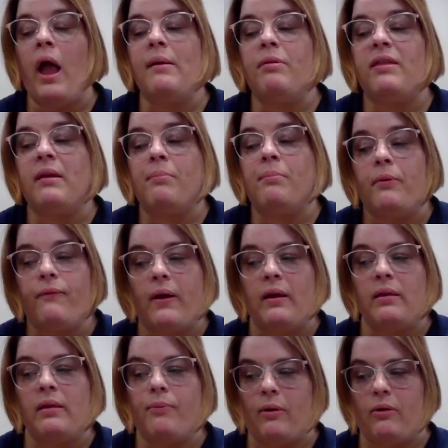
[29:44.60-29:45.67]
am
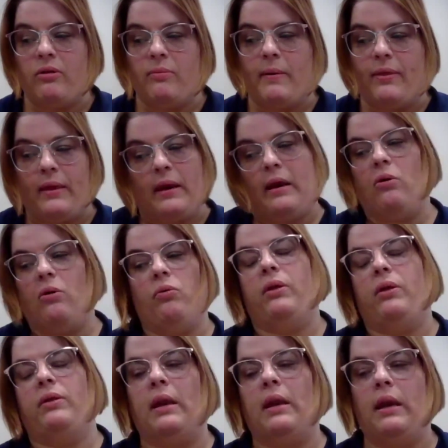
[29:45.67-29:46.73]
simplifying the browse method. I don't
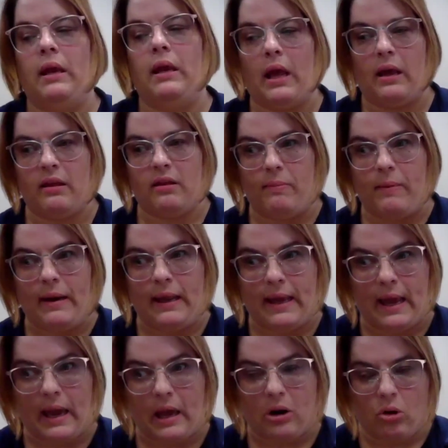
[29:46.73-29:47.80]
think they need as many
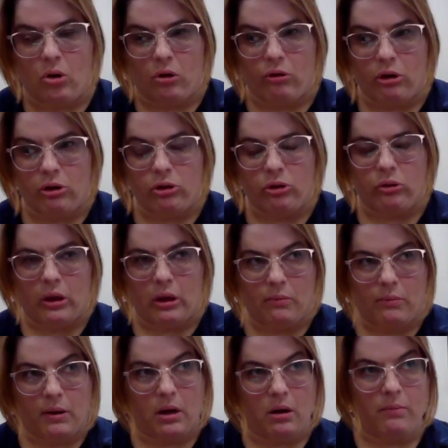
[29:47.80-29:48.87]
categories, so that'll
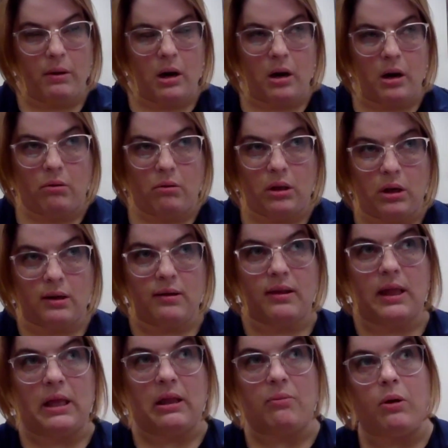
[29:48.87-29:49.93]
be coming out in the next
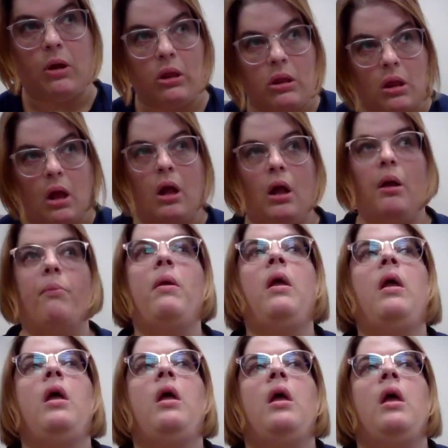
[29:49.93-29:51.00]
6 months.
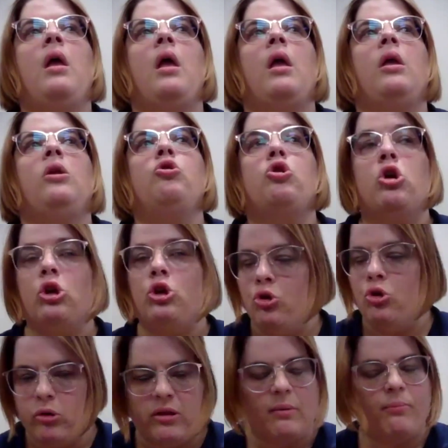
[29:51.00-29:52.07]
You could
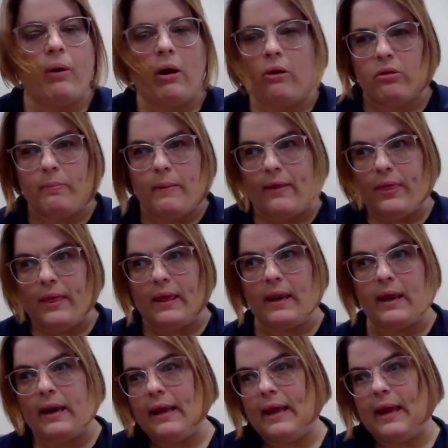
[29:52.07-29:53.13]
use the browse method
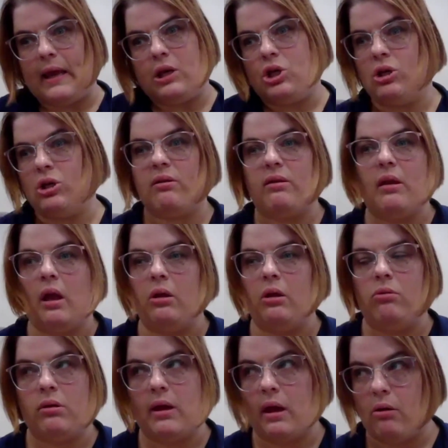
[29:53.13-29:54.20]
and again just not
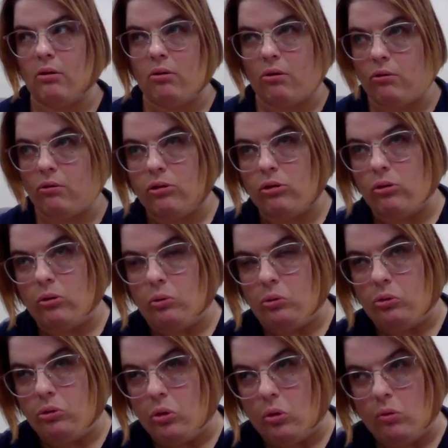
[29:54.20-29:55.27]
use categories
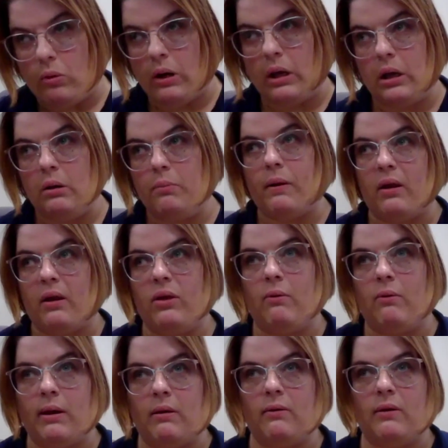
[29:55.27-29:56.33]
you don't need, but I think
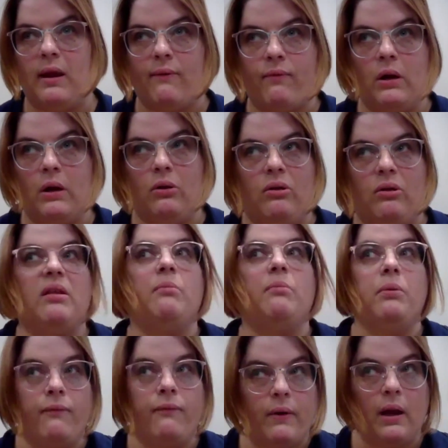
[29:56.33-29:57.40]
we can definitely
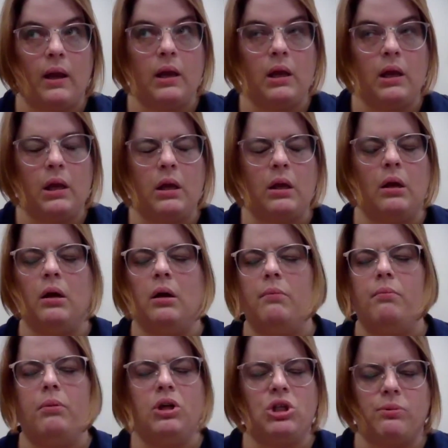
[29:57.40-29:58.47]
simplify
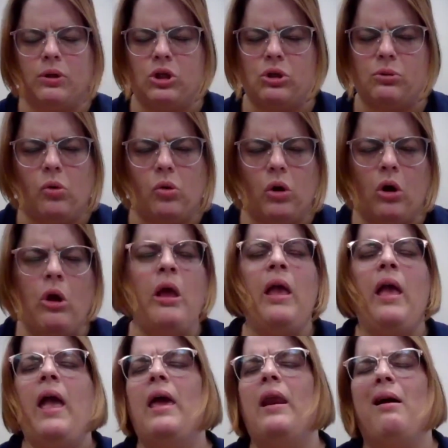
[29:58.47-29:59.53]
it much more.
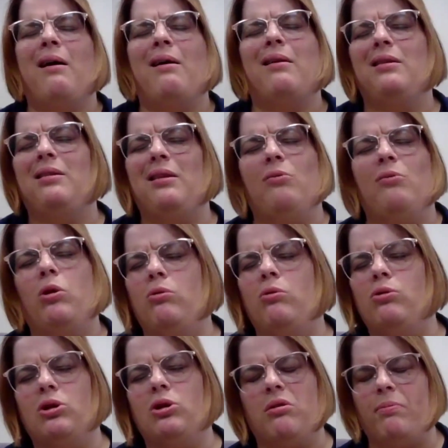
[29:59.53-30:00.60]
And honestly, what you
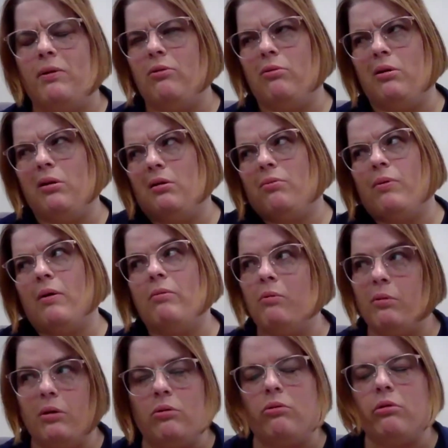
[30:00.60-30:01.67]
would just be doing is
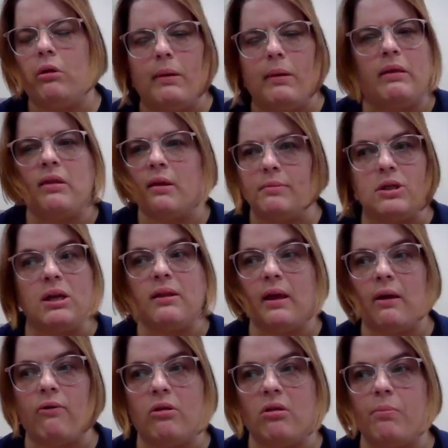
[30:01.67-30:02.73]
probably using main subject
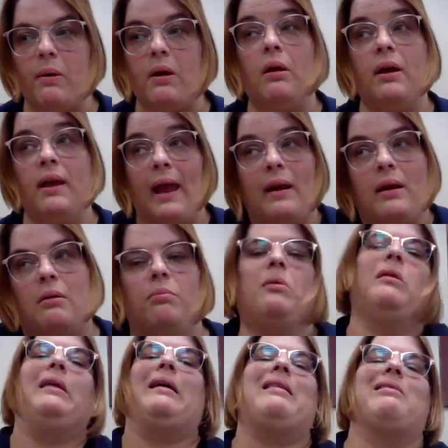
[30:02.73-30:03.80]
areas, but again,
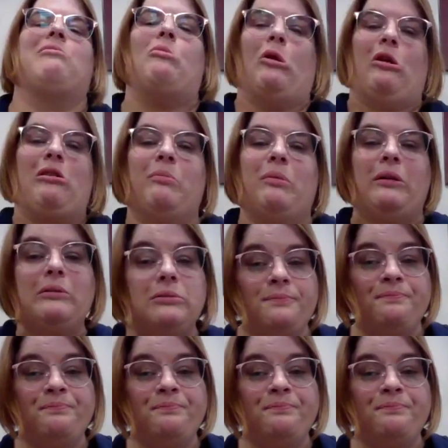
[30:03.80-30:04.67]
completely customizable.